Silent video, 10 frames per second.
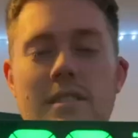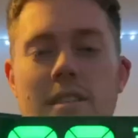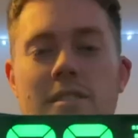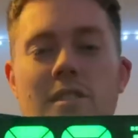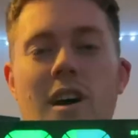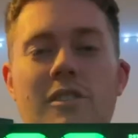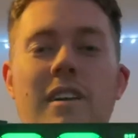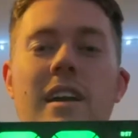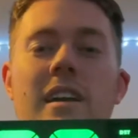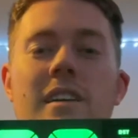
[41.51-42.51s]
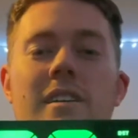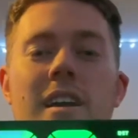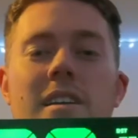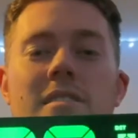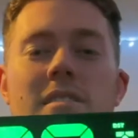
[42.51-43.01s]
This clock right here
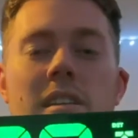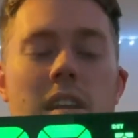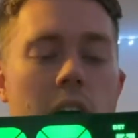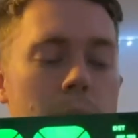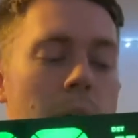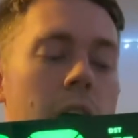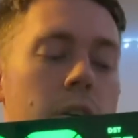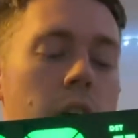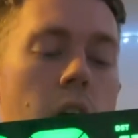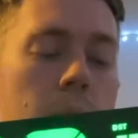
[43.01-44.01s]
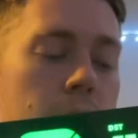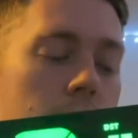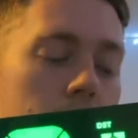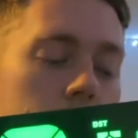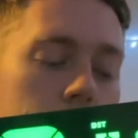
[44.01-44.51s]
is not battery
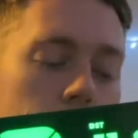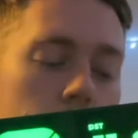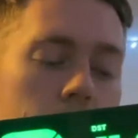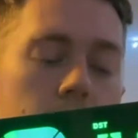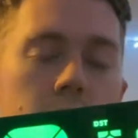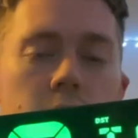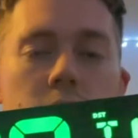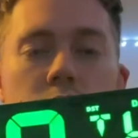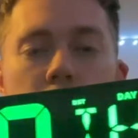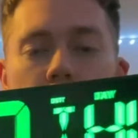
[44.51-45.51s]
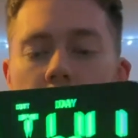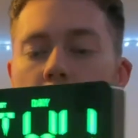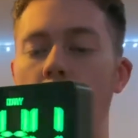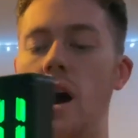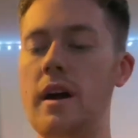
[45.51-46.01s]
operated. This one is used with a
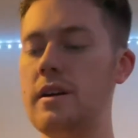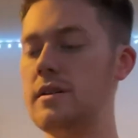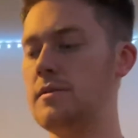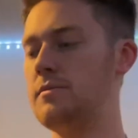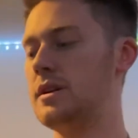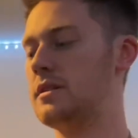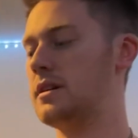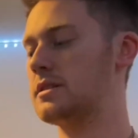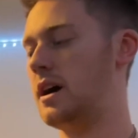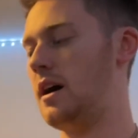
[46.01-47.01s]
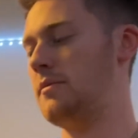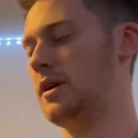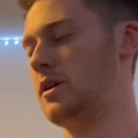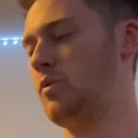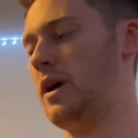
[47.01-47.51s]
wire, but it does come
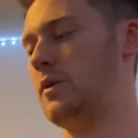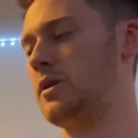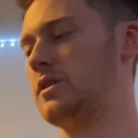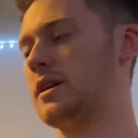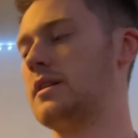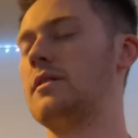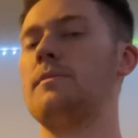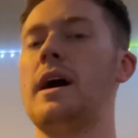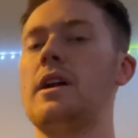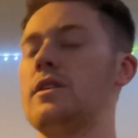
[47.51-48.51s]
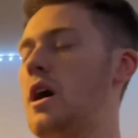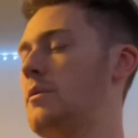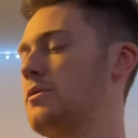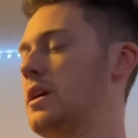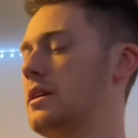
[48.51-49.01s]
in a way where you can battery
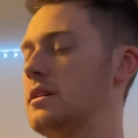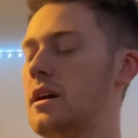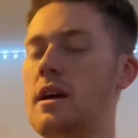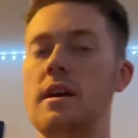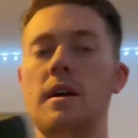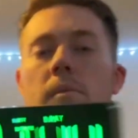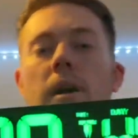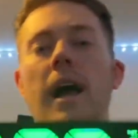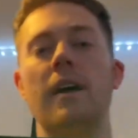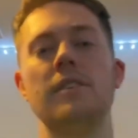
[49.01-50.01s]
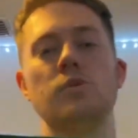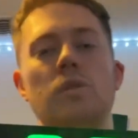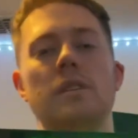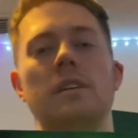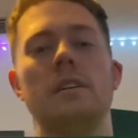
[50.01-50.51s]
operate it but I have this
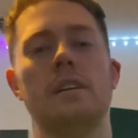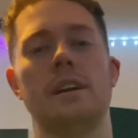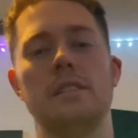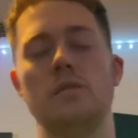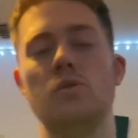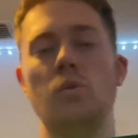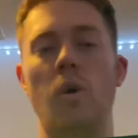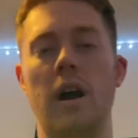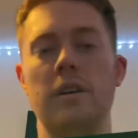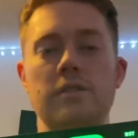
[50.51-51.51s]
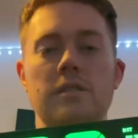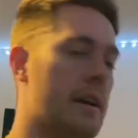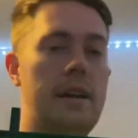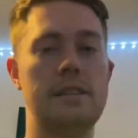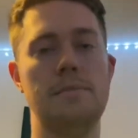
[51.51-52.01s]
one connected through the wires.
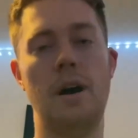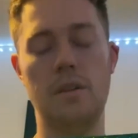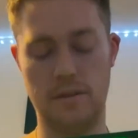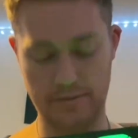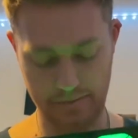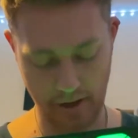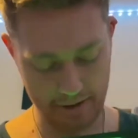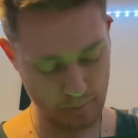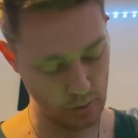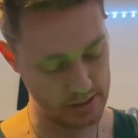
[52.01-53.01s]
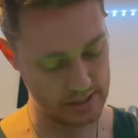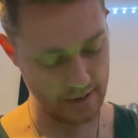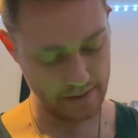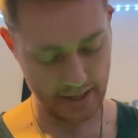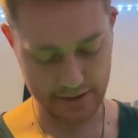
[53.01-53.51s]
It's about
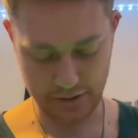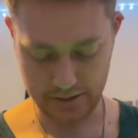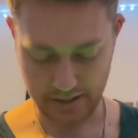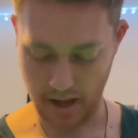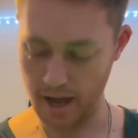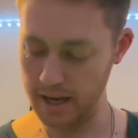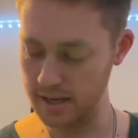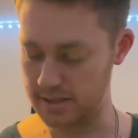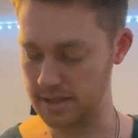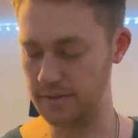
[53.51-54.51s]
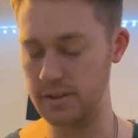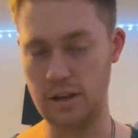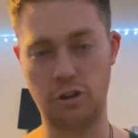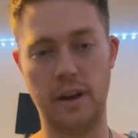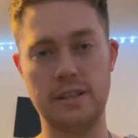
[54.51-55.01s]
5.7 inches in height. It's definitely a
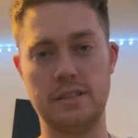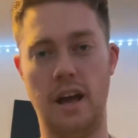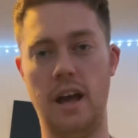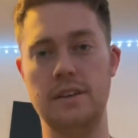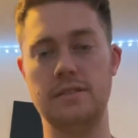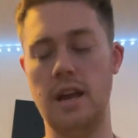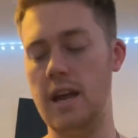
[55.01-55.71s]
great size.